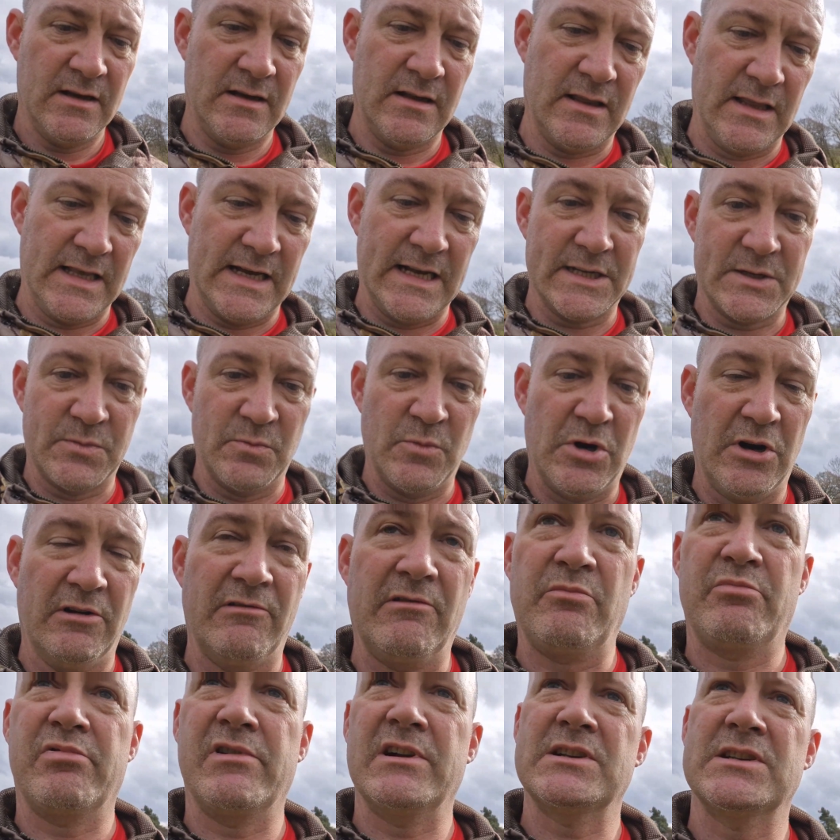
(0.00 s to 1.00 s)
that's more
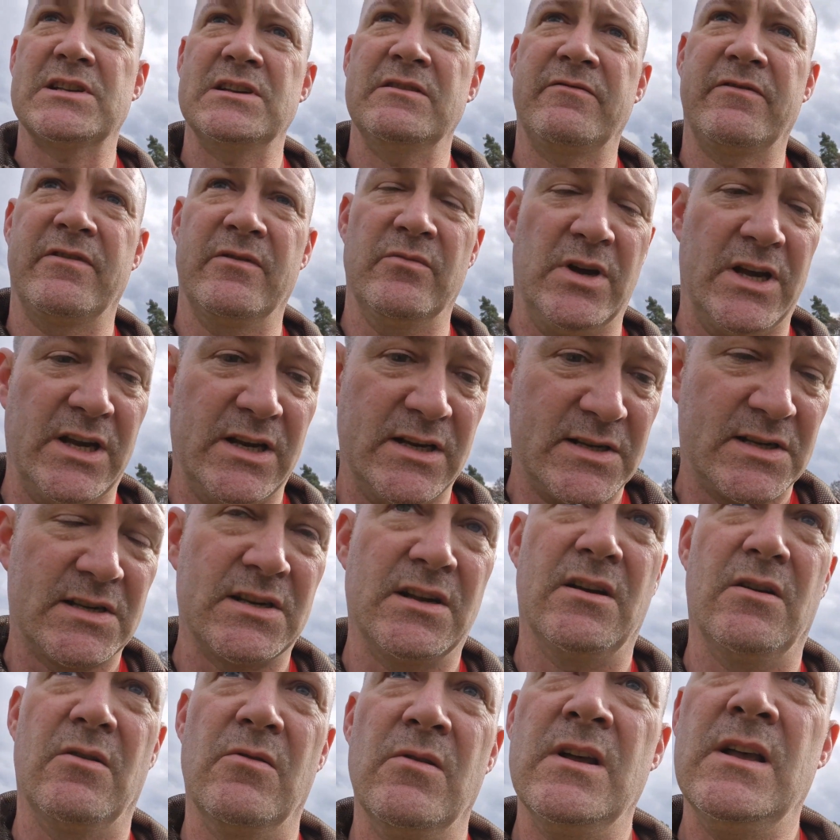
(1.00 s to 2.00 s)
impressive for me.
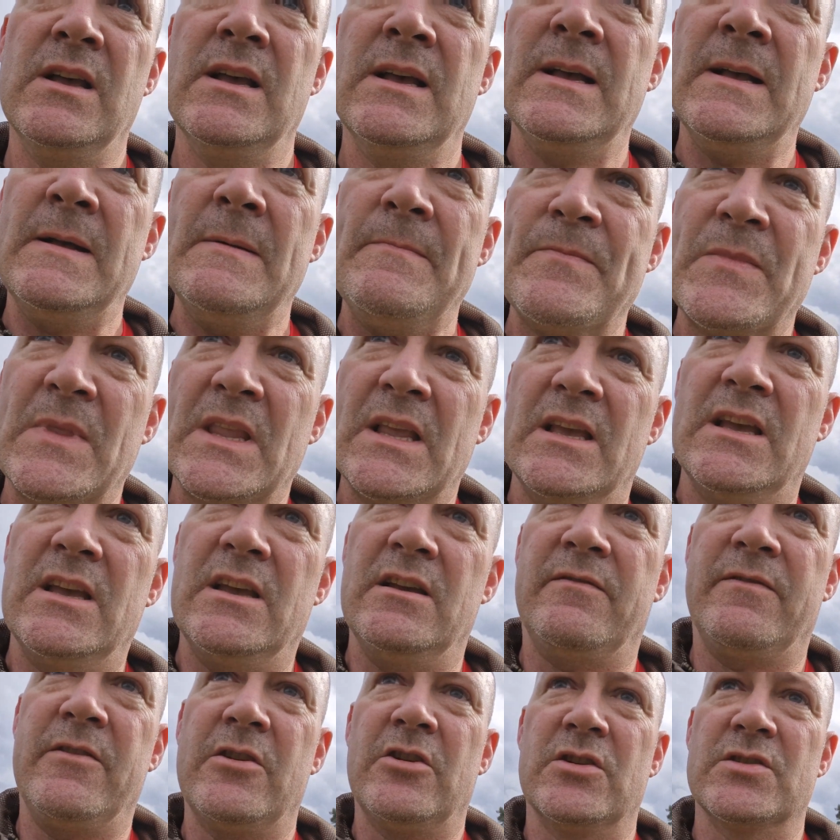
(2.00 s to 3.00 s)
So
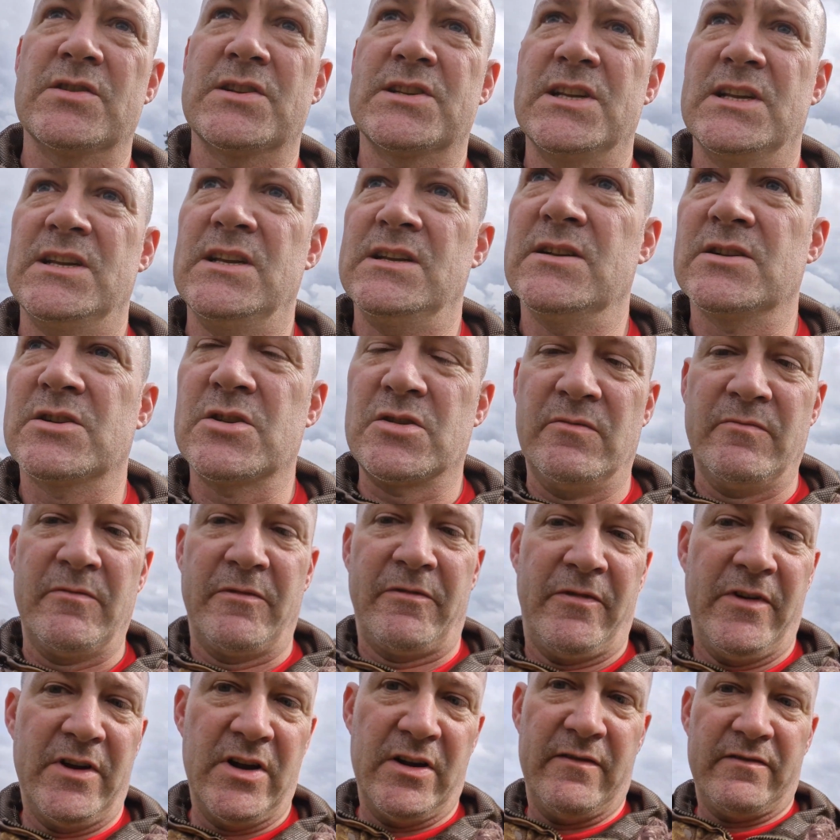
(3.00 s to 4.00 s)
if you're seeing
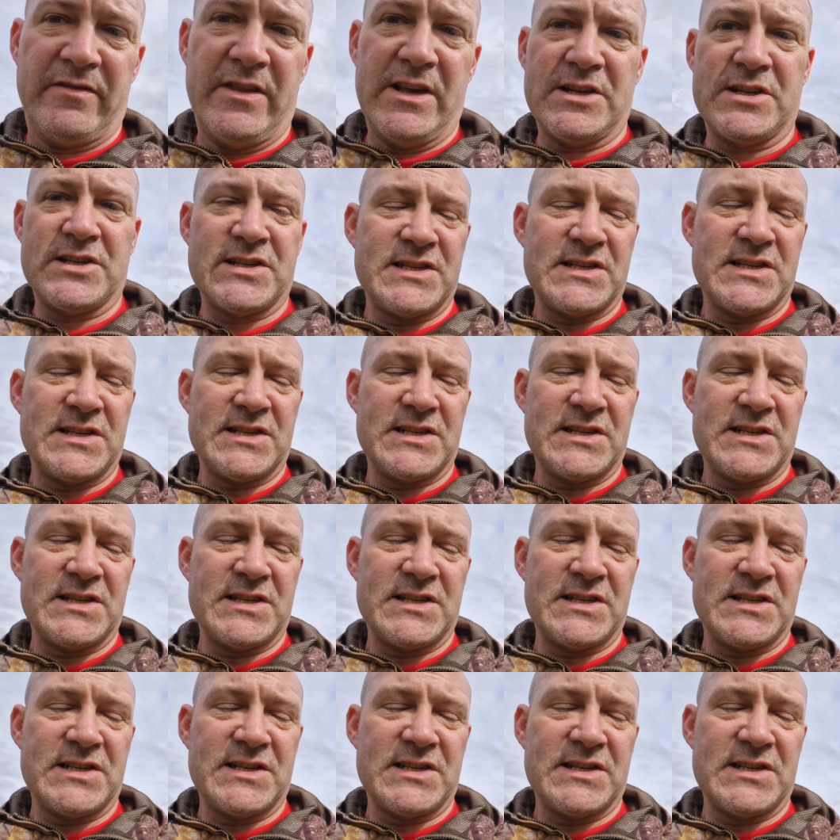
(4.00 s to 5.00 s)
something of this
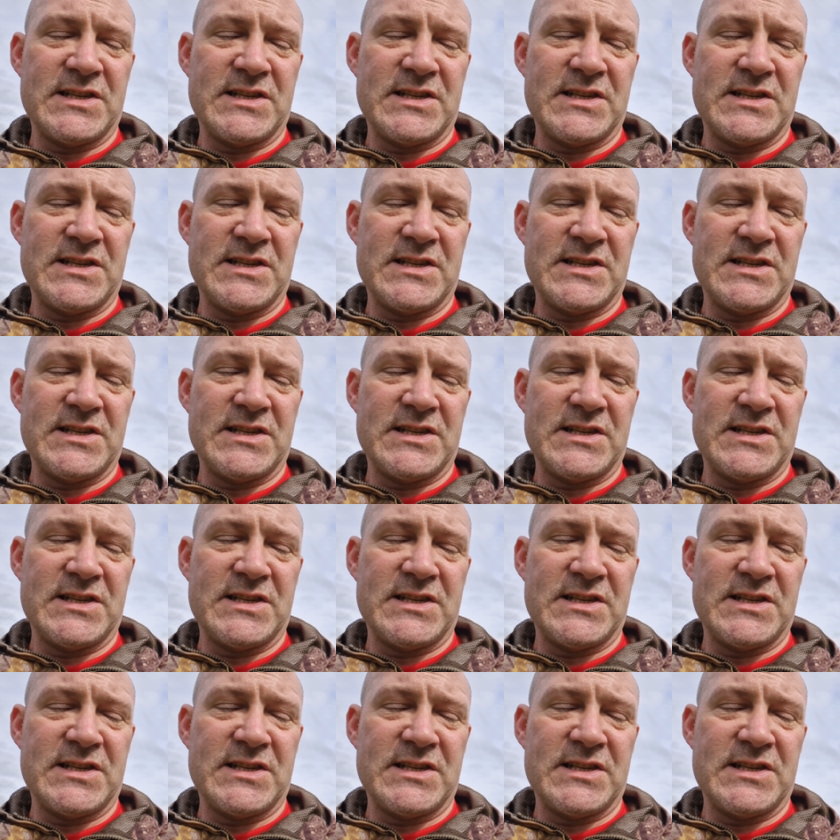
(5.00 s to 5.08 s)
size,